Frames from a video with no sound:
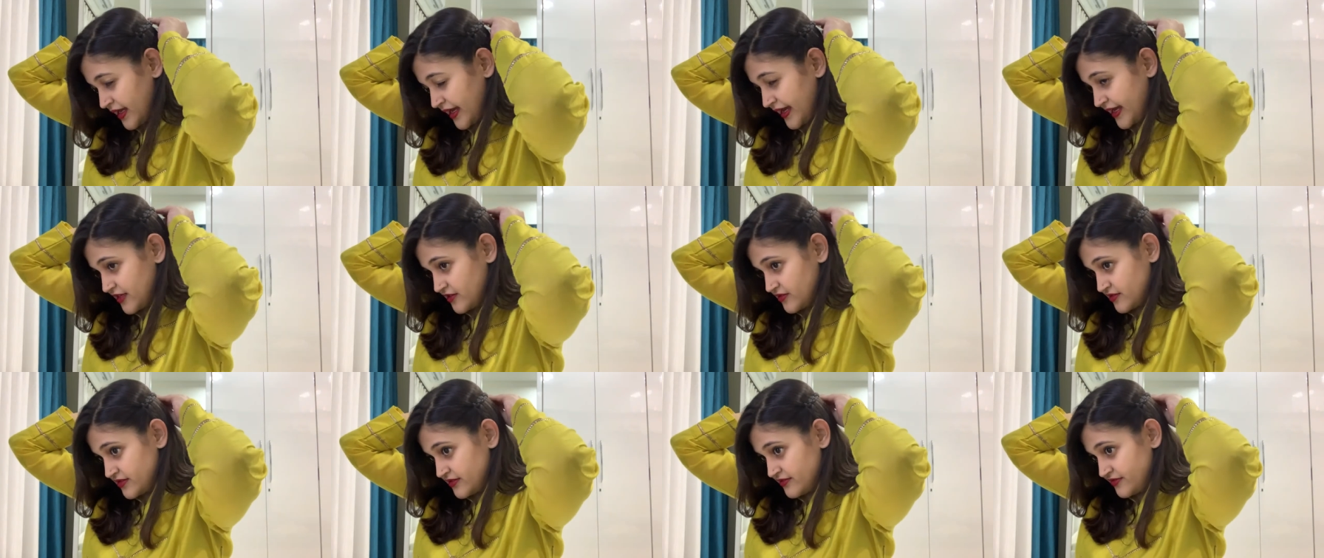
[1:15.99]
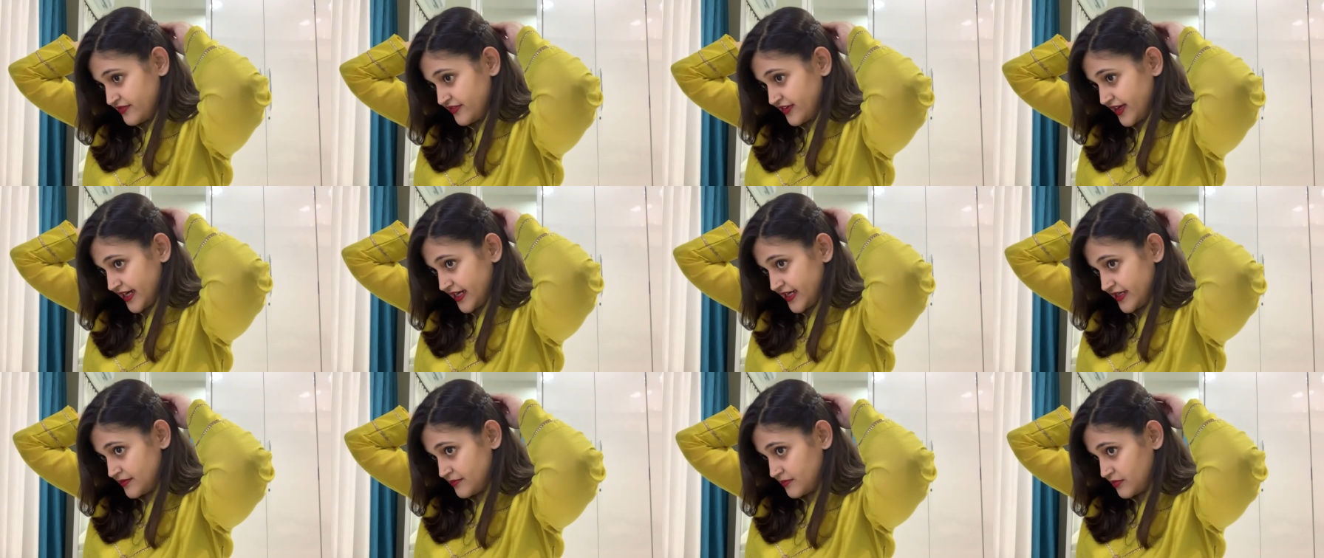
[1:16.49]
I couldn't
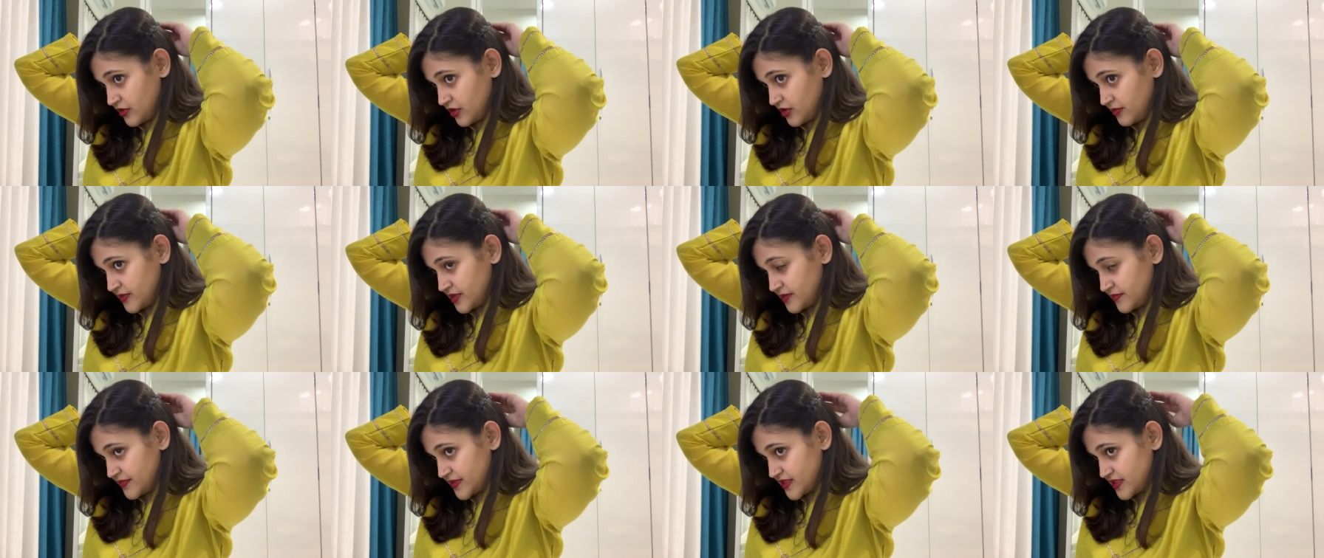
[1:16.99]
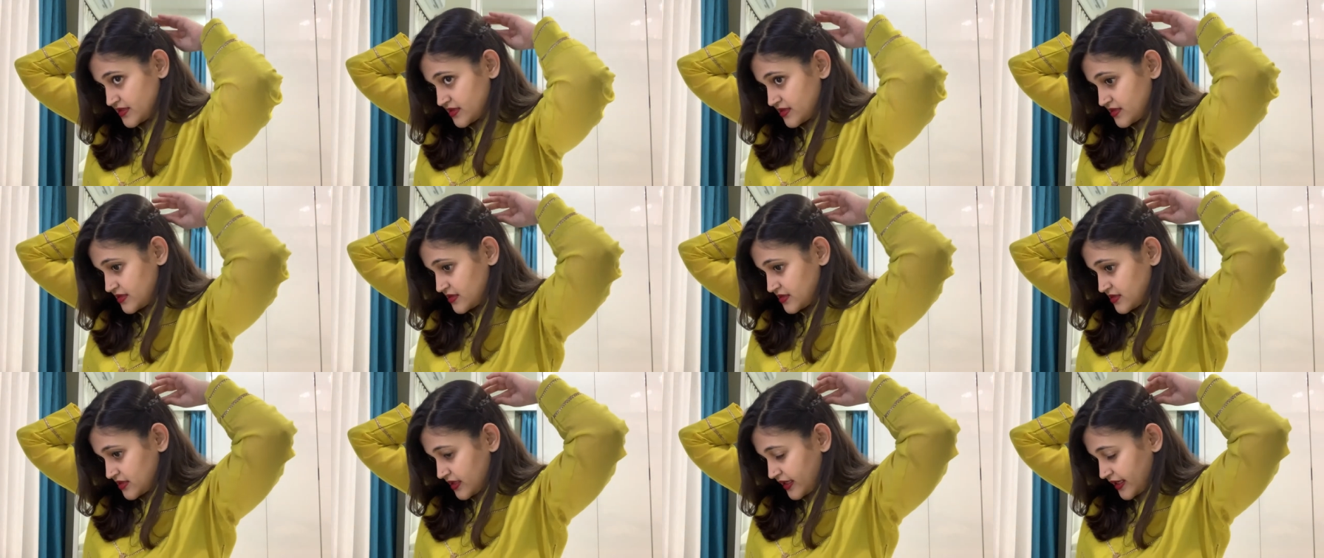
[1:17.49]
find bobby
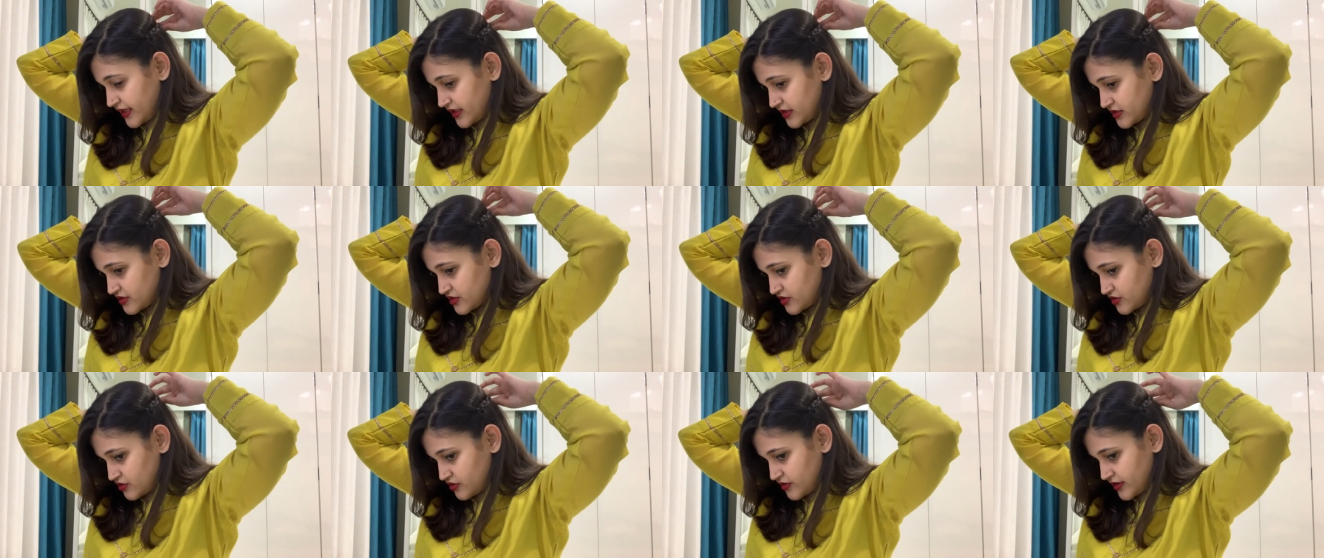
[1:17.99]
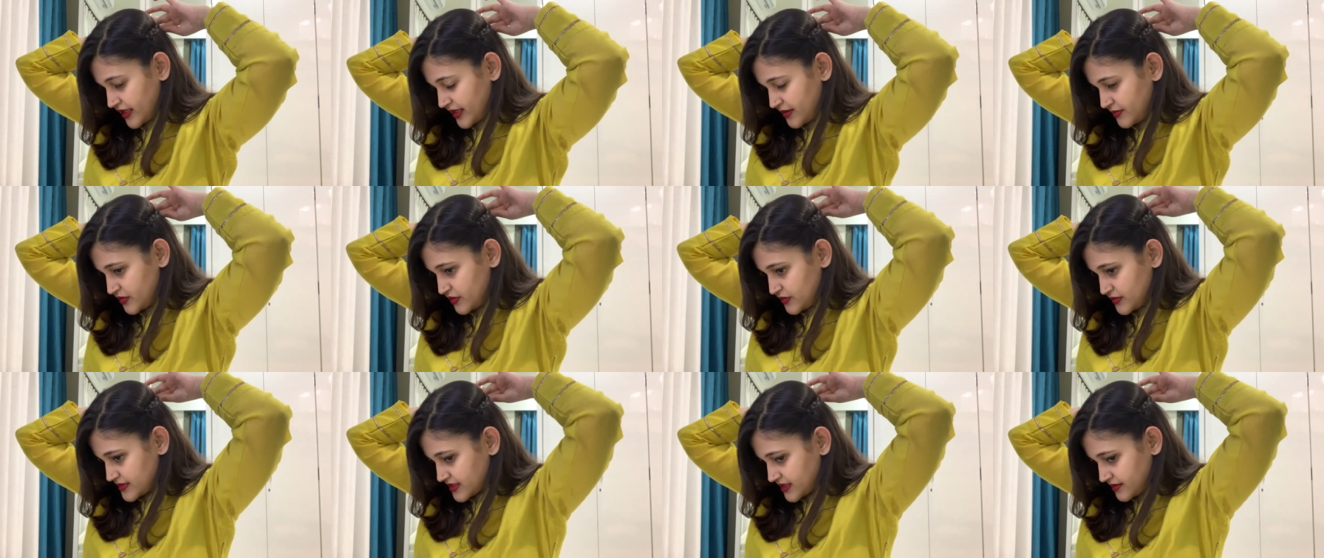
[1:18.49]
pins, uh, so I'm
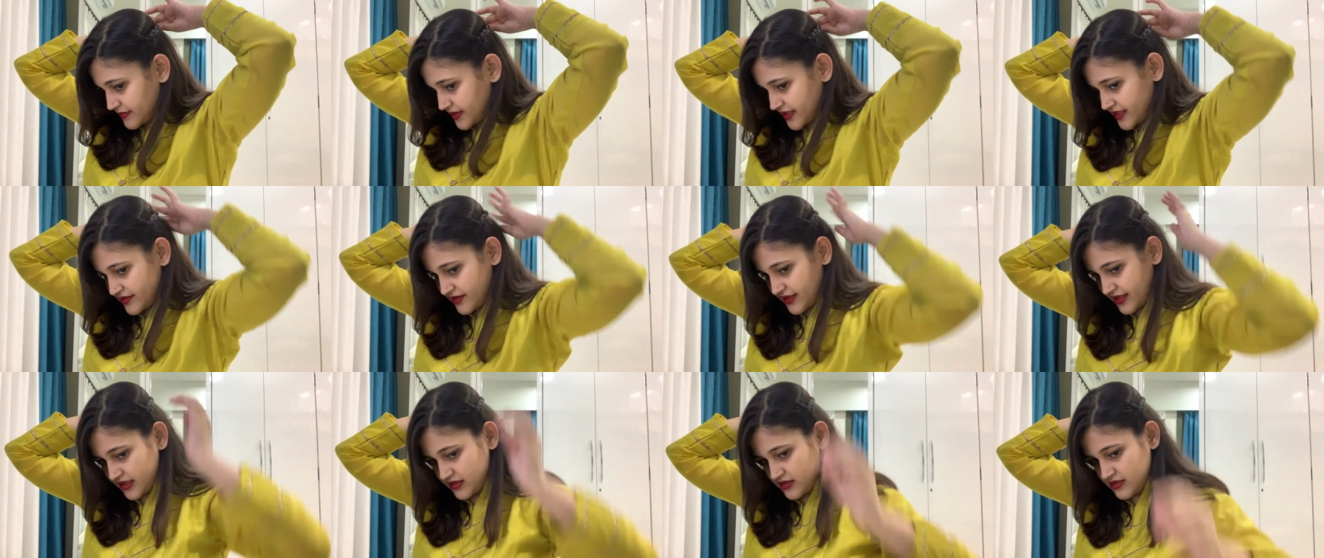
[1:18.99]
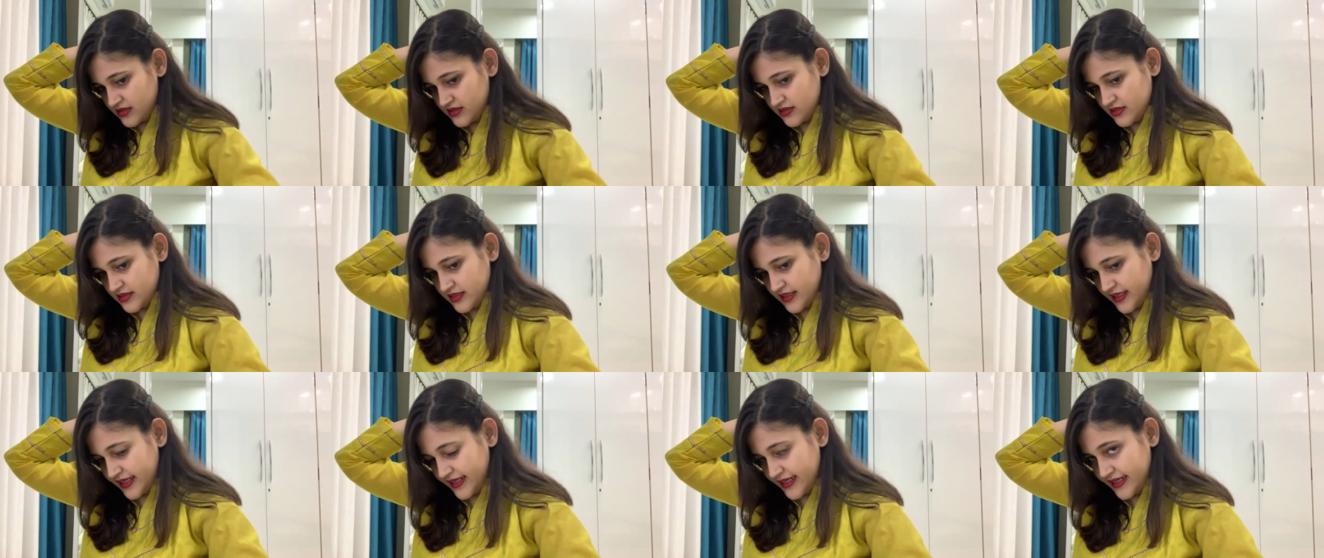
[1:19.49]
using my
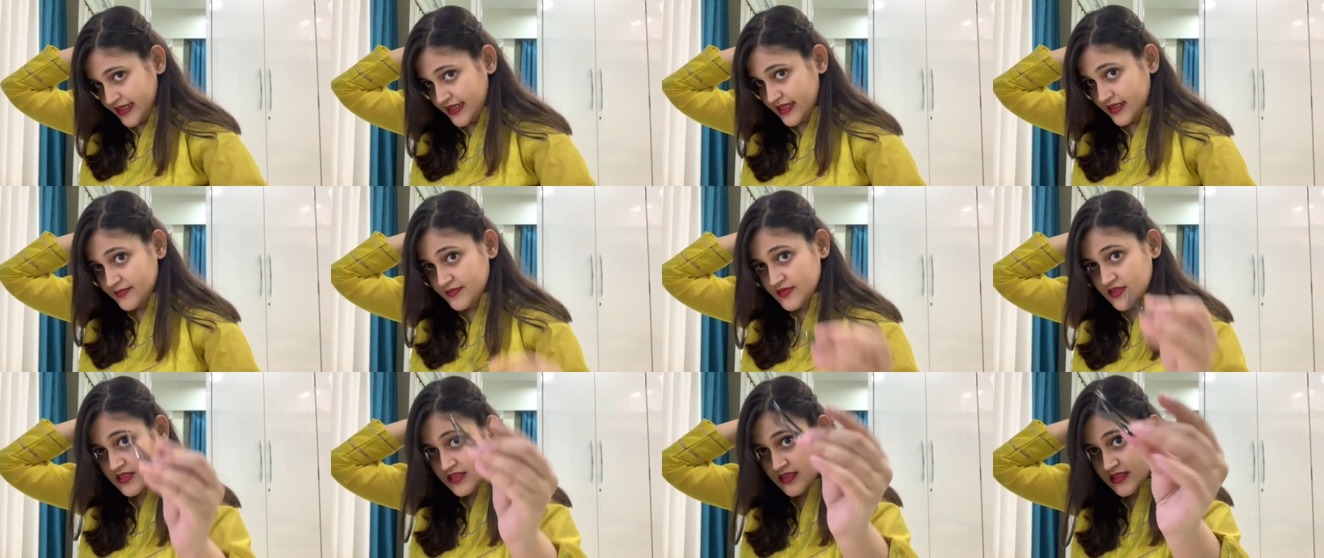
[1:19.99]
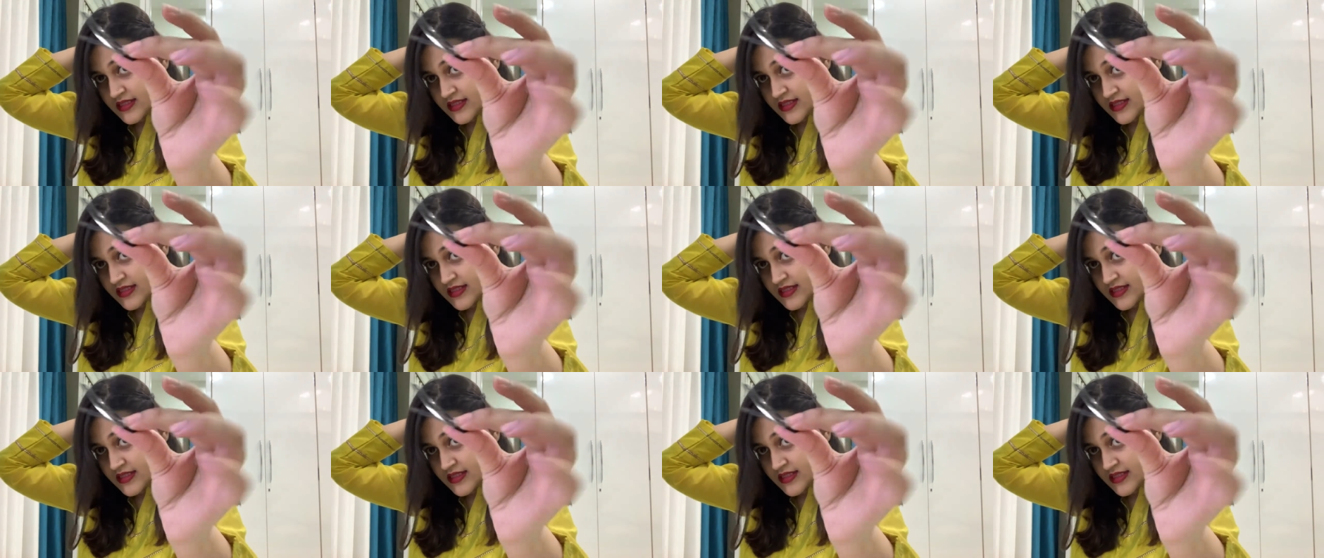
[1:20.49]
regular hair clips,